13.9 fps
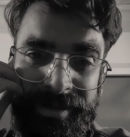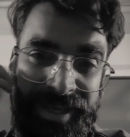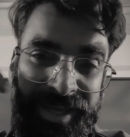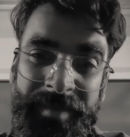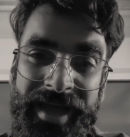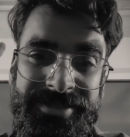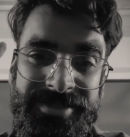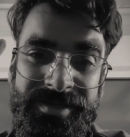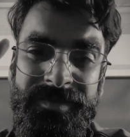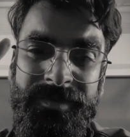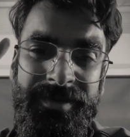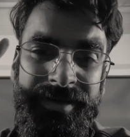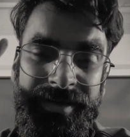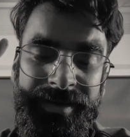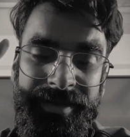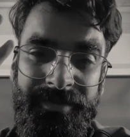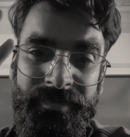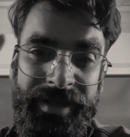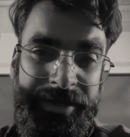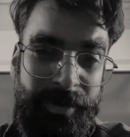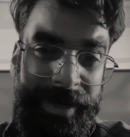Imagine
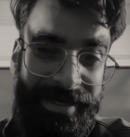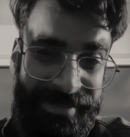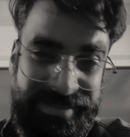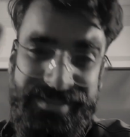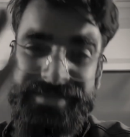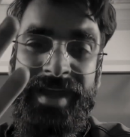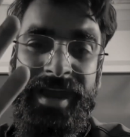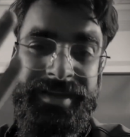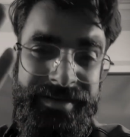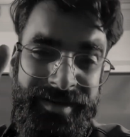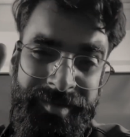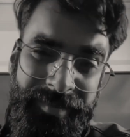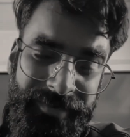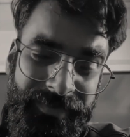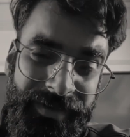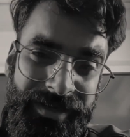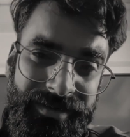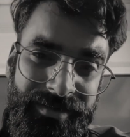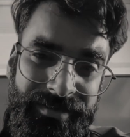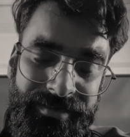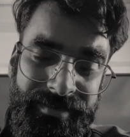when you get distracted in between
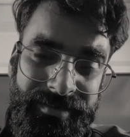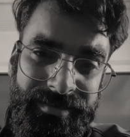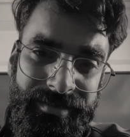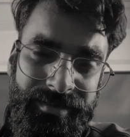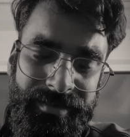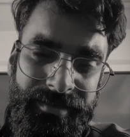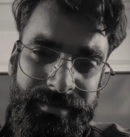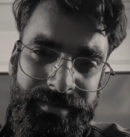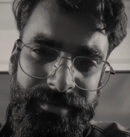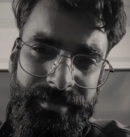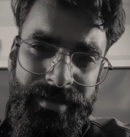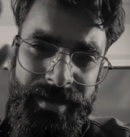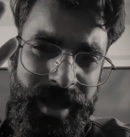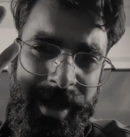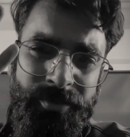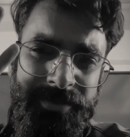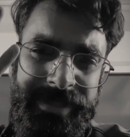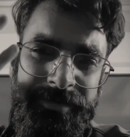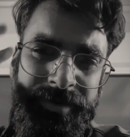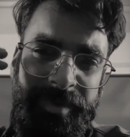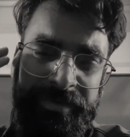how
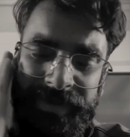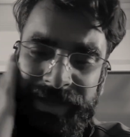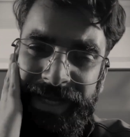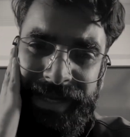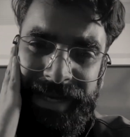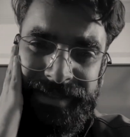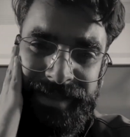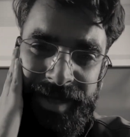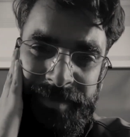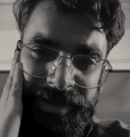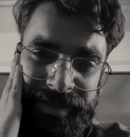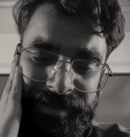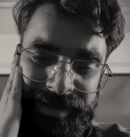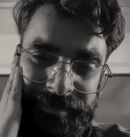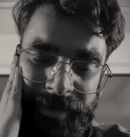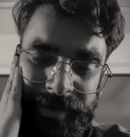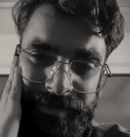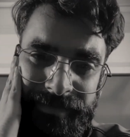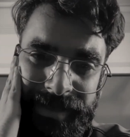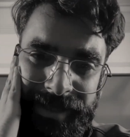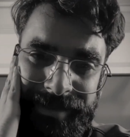they would be feeling at that particular point
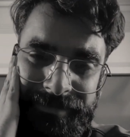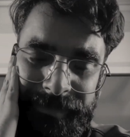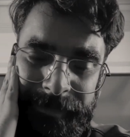of time.